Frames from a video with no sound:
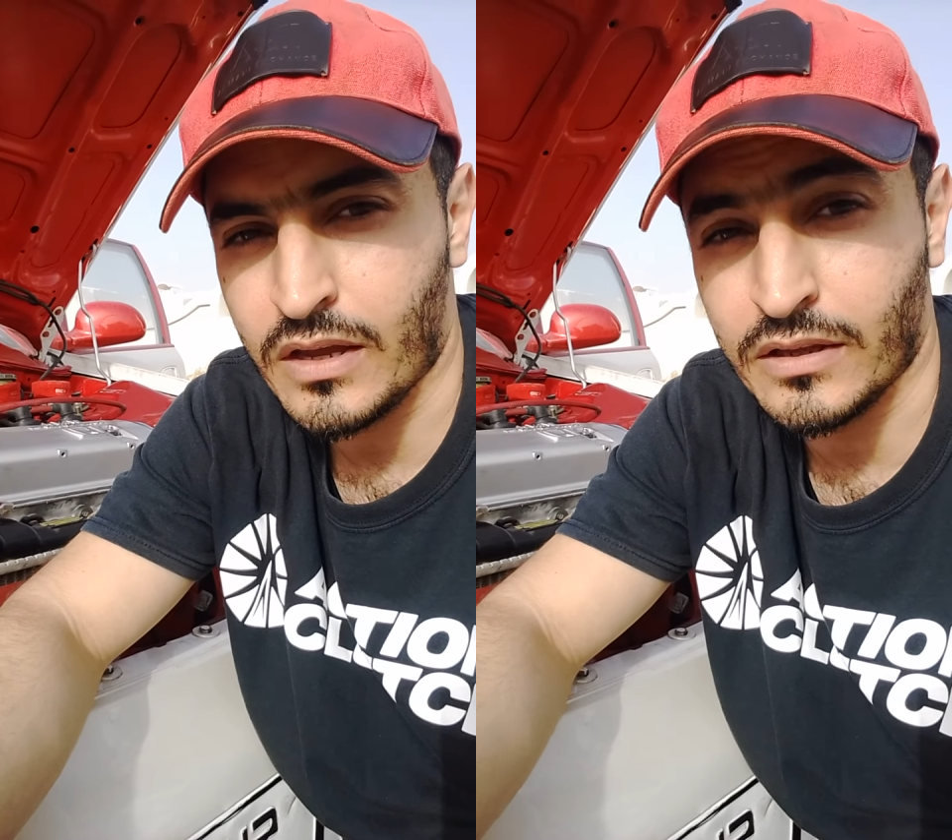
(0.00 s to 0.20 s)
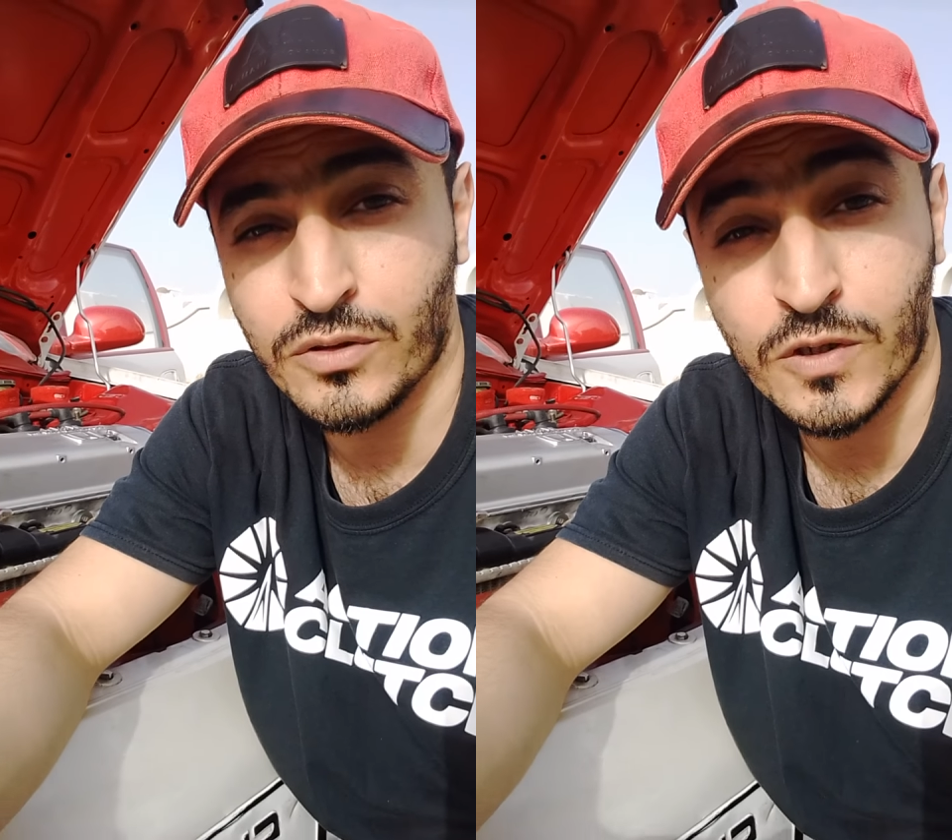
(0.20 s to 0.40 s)

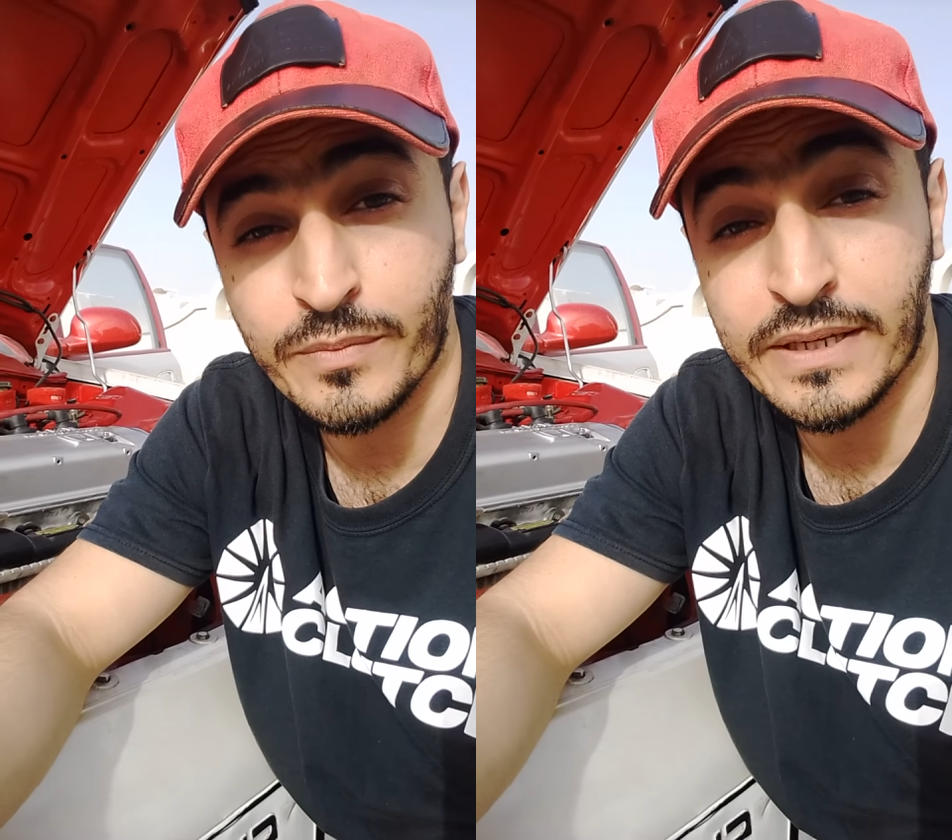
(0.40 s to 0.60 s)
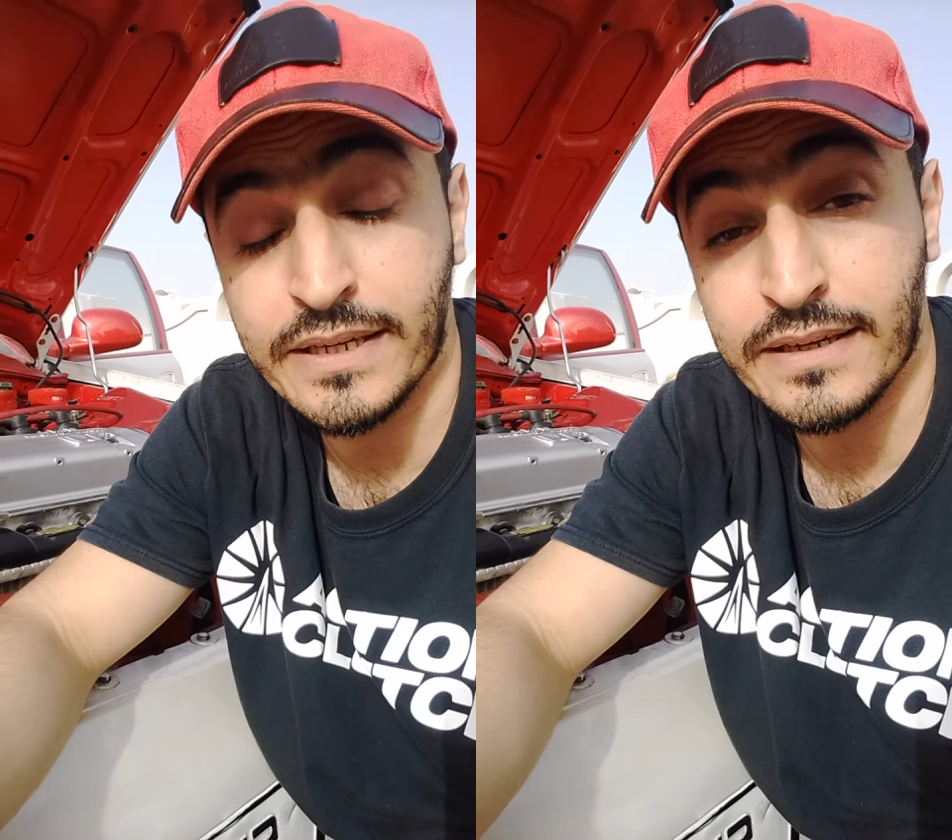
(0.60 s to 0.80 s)
It took
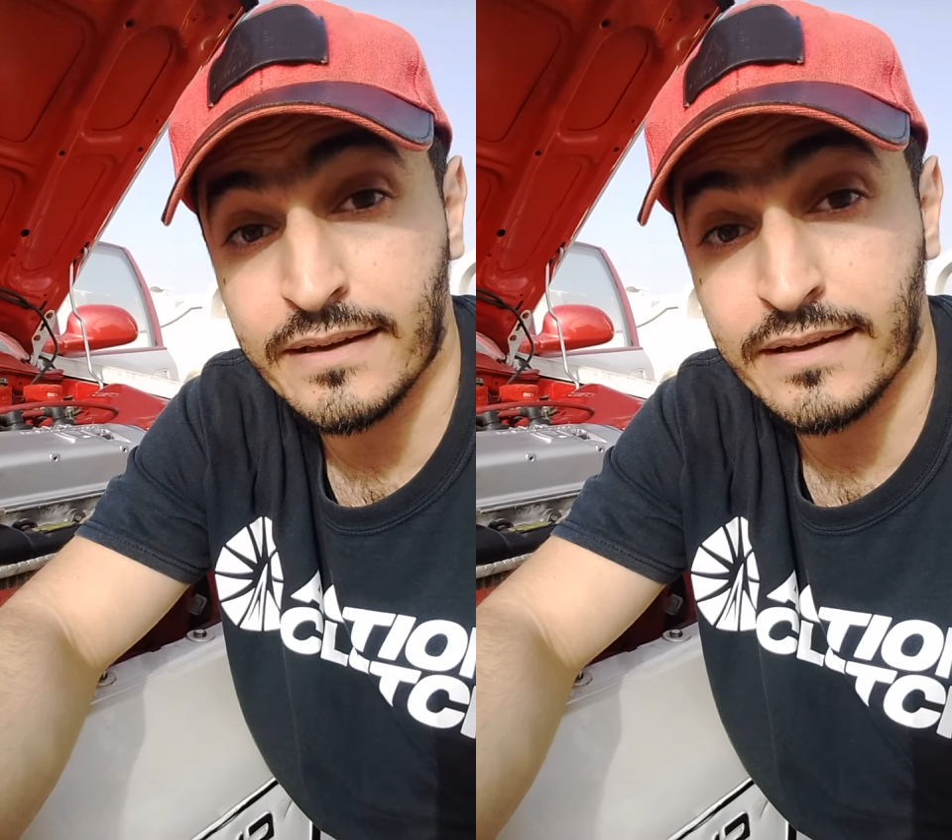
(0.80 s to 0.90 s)
me